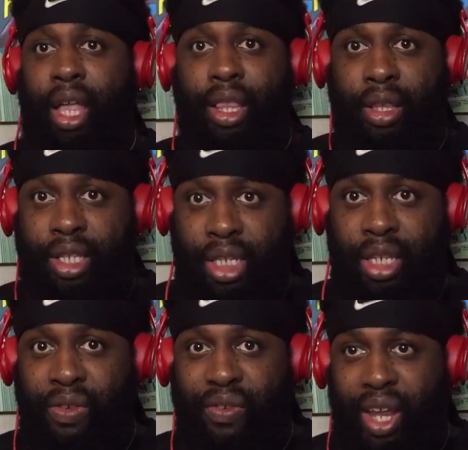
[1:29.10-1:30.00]
the
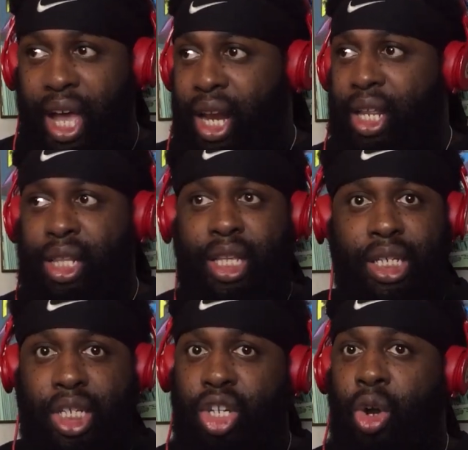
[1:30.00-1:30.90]
season finale,
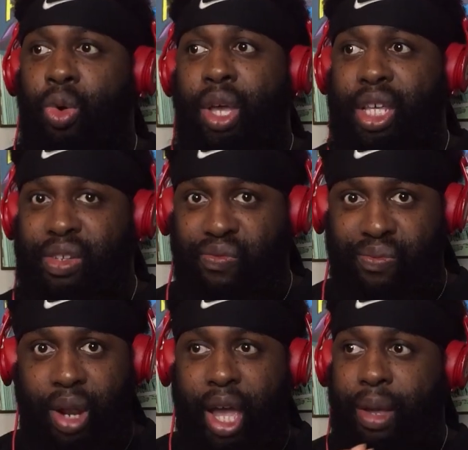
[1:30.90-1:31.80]
this show is
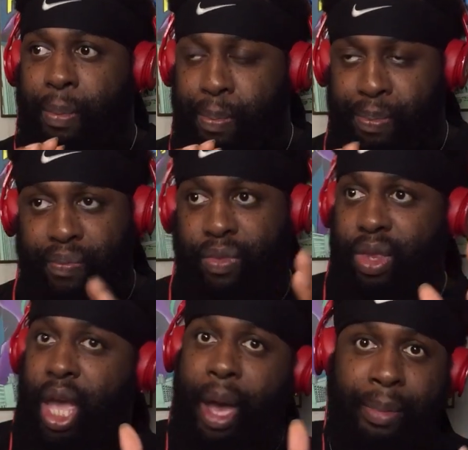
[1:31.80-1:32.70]
like
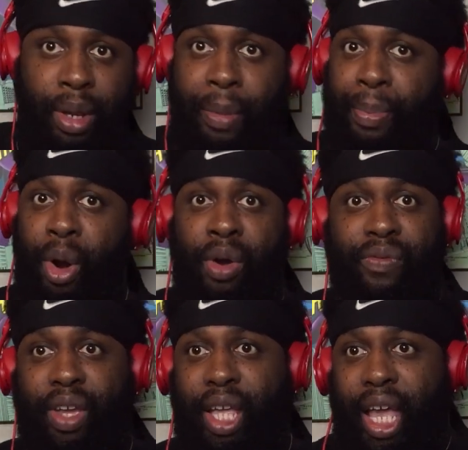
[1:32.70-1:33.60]
damn near
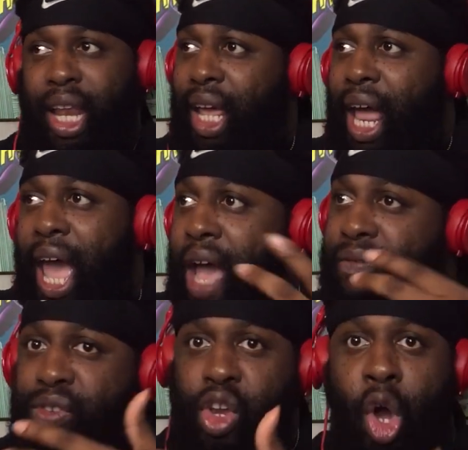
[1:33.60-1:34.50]
perfect, and I
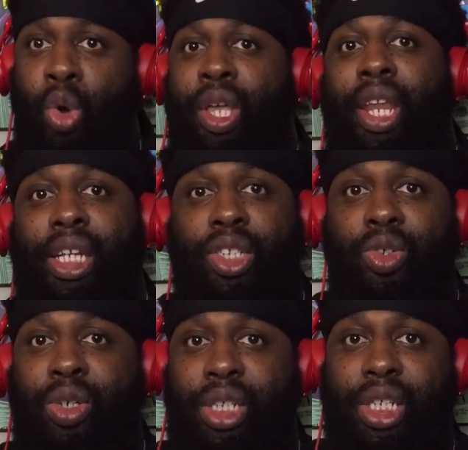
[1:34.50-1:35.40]
have no connection
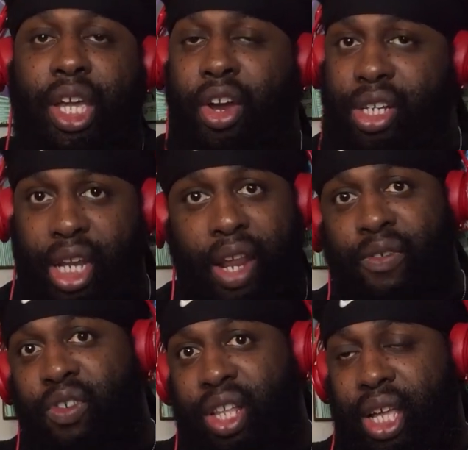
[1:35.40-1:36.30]
towards these characters. I
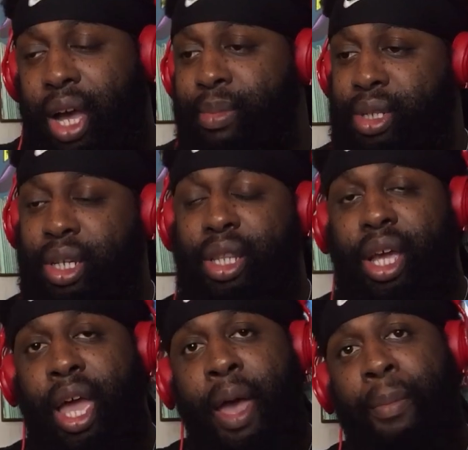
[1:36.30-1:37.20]
never read the comics or
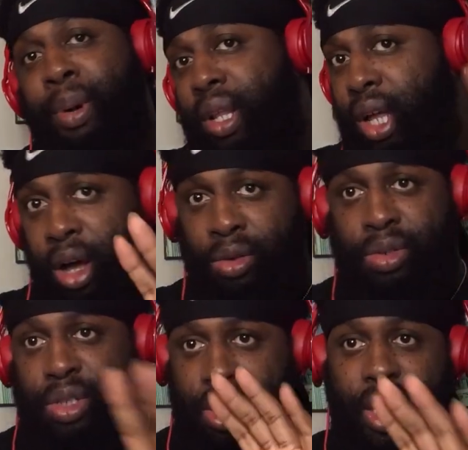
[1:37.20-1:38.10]
anything. But
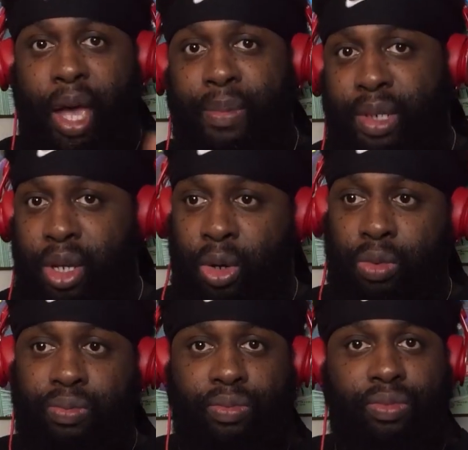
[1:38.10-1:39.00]
on to the
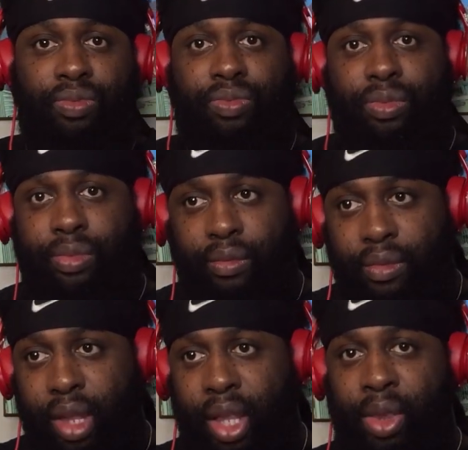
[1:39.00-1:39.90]
episode,
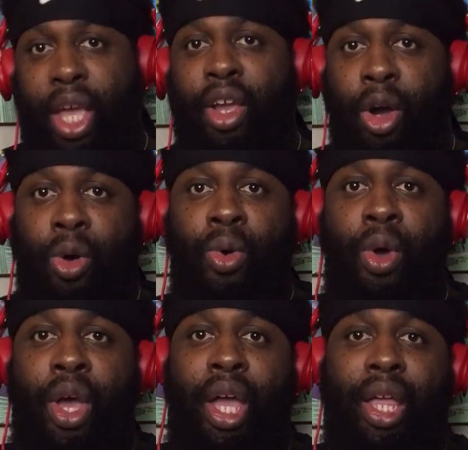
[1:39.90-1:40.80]
they're looking